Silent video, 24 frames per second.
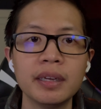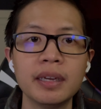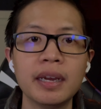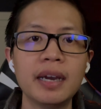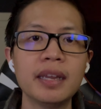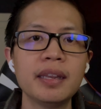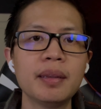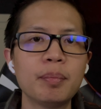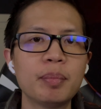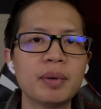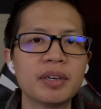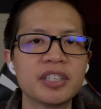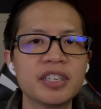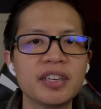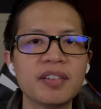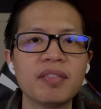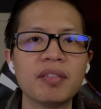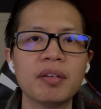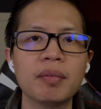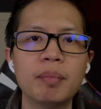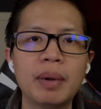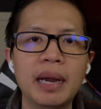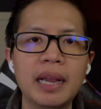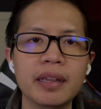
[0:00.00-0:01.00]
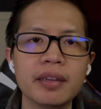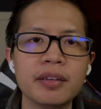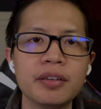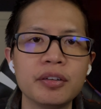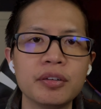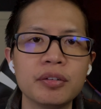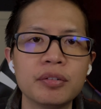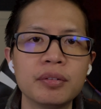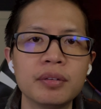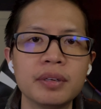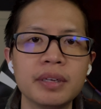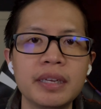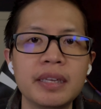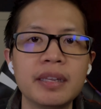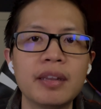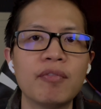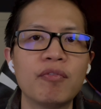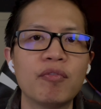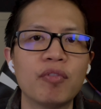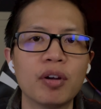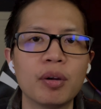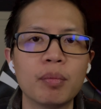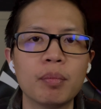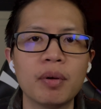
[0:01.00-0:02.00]
and the perceived value in the
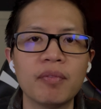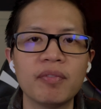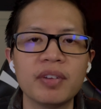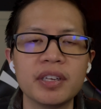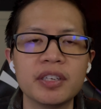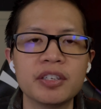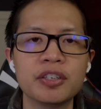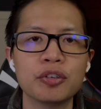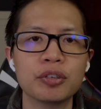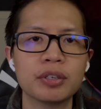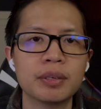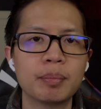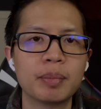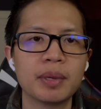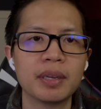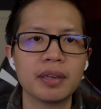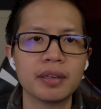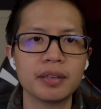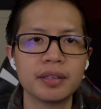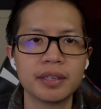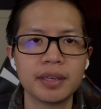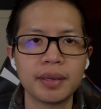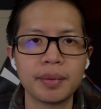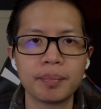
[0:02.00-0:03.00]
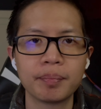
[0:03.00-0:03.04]
form of its usability.